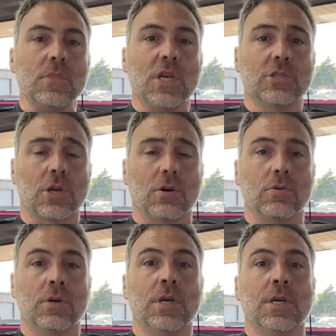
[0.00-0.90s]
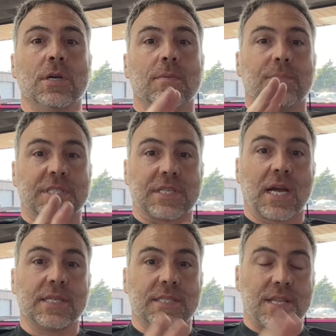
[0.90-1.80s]
So
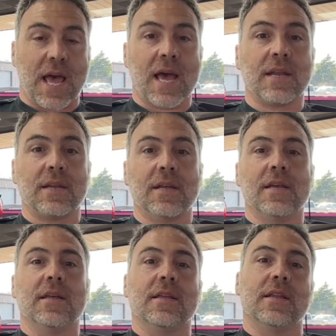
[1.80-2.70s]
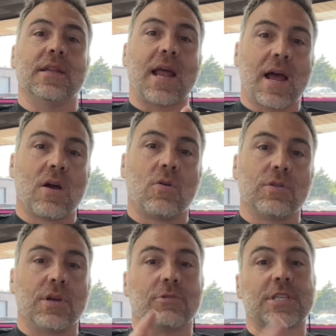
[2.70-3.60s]
besides that, now
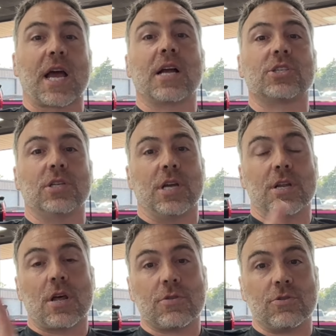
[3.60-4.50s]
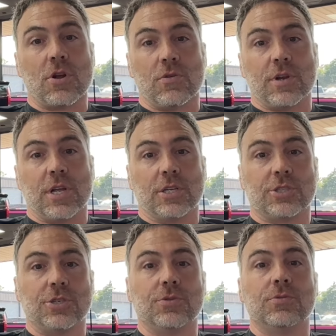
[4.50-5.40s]
there was actually another known
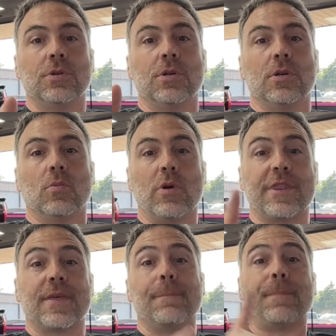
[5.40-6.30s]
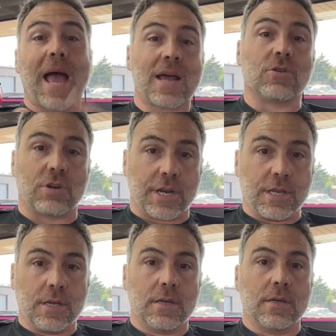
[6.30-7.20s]
issue with the battery,
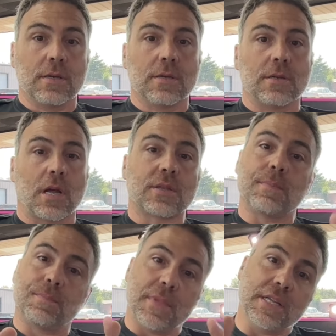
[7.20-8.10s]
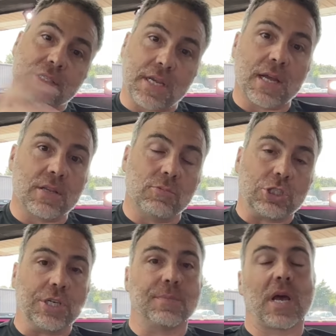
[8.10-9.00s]
not the inside the
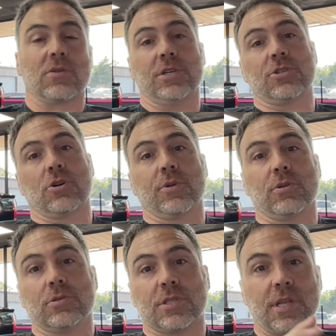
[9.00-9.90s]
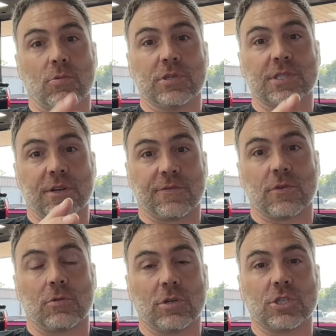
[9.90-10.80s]
machine battery terminals that was the
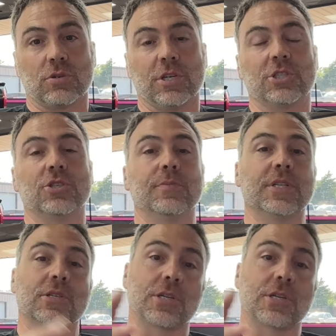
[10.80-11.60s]
original issue, but there's